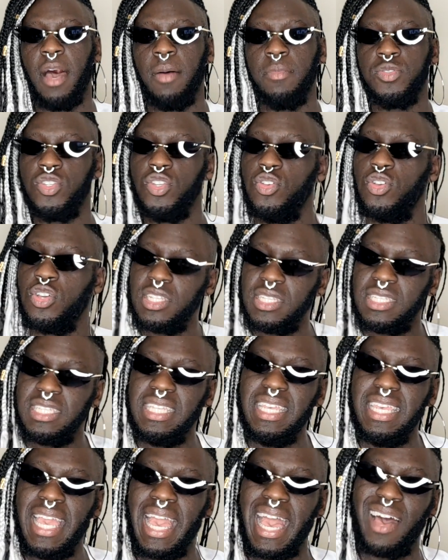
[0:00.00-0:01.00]
So you can
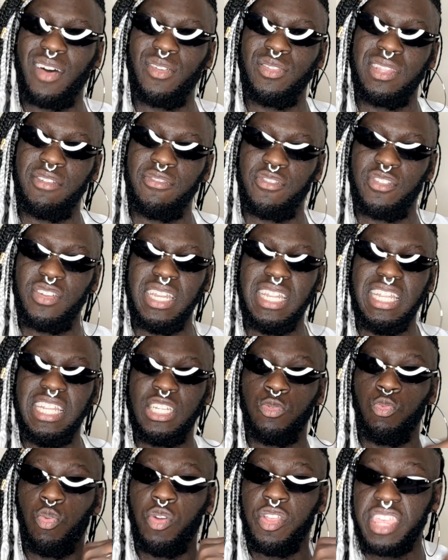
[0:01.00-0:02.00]
see how different
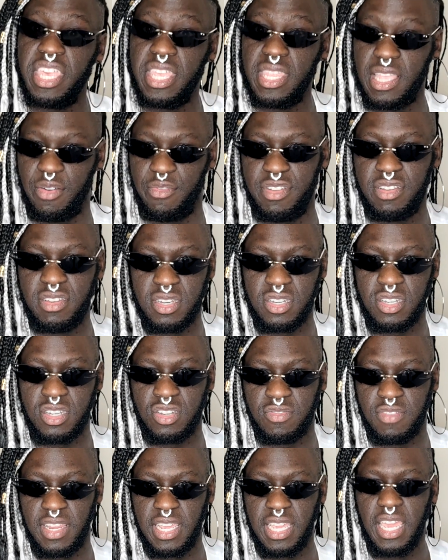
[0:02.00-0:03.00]
niche within our
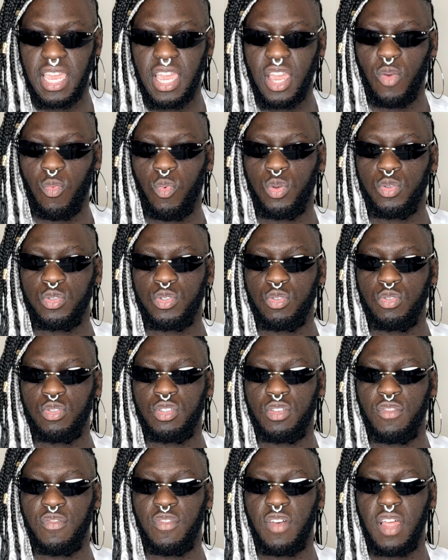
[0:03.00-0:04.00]
industry will sort
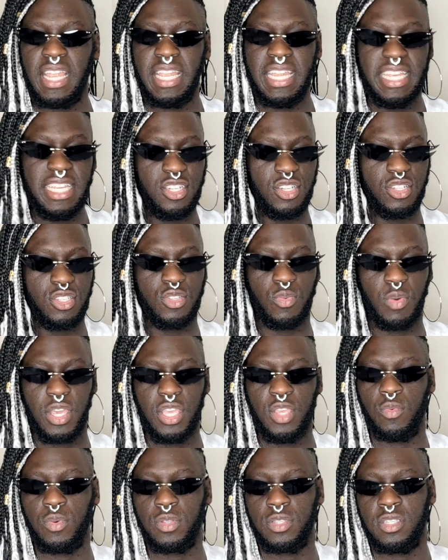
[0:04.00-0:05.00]
of lead you to where
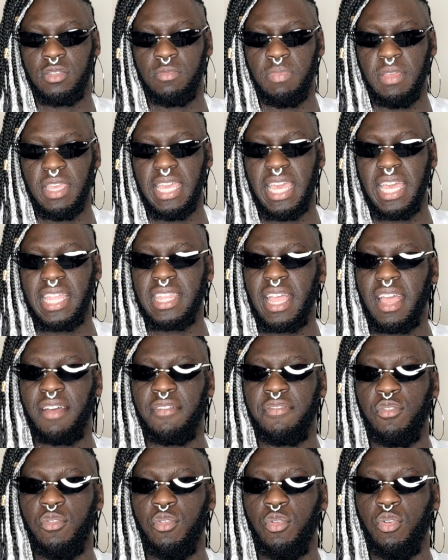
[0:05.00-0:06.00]
you want to be, and
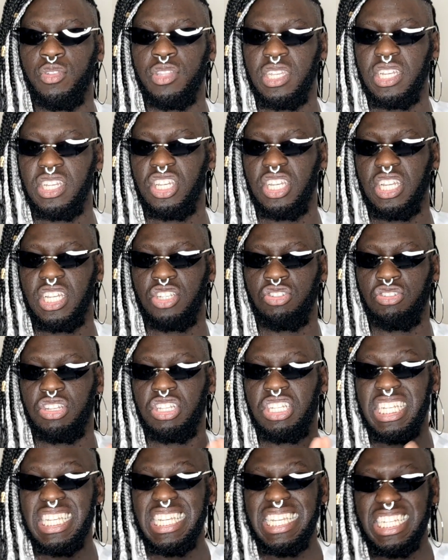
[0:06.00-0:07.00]
therefore auditioning
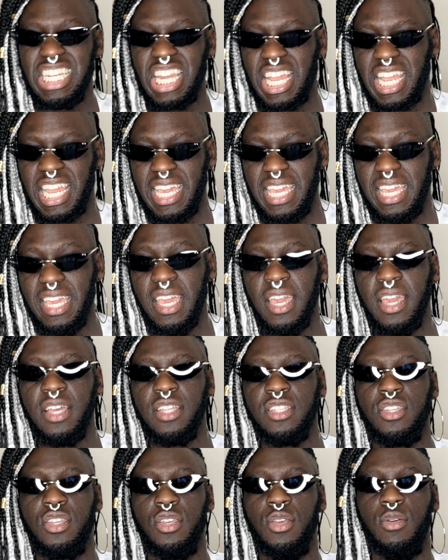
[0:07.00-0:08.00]
strategically
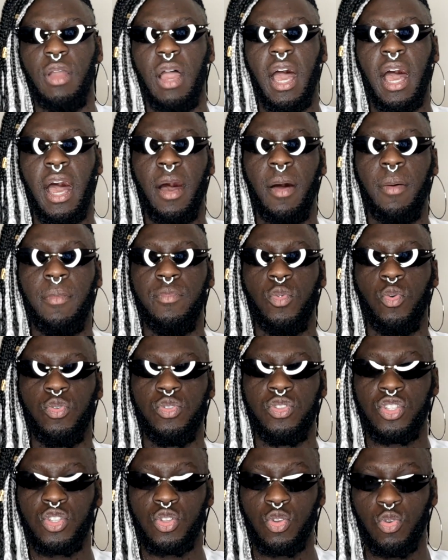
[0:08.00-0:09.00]
to
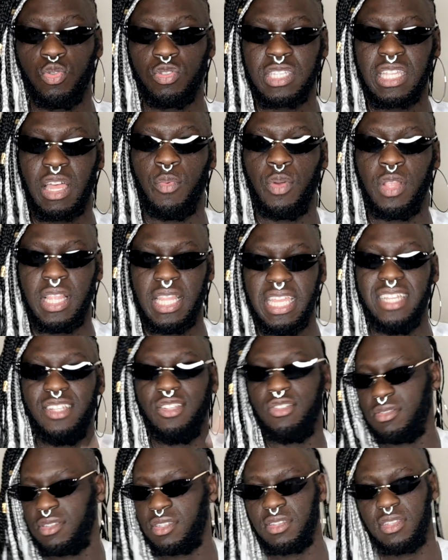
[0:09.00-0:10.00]
schools that will lead
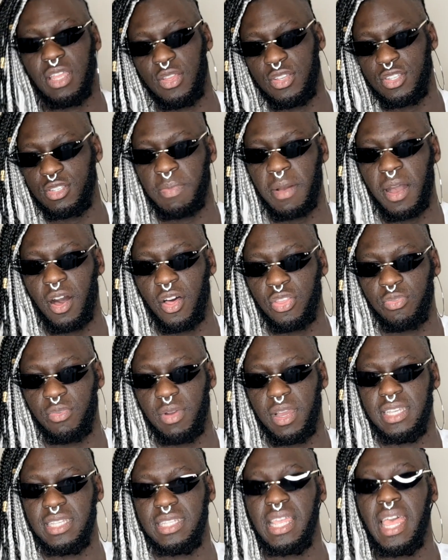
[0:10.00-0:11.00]
you into those
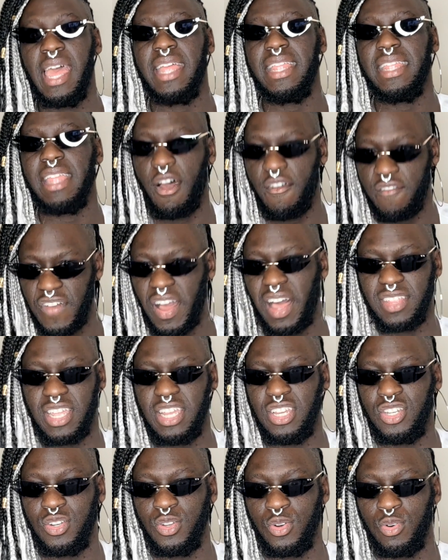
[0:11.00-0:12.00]
pathways. A
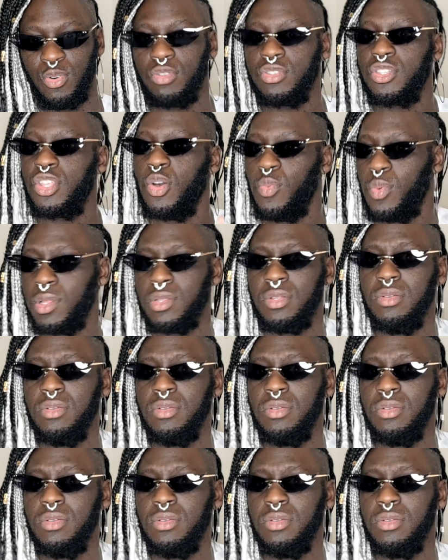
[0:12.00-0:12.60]
foundation course will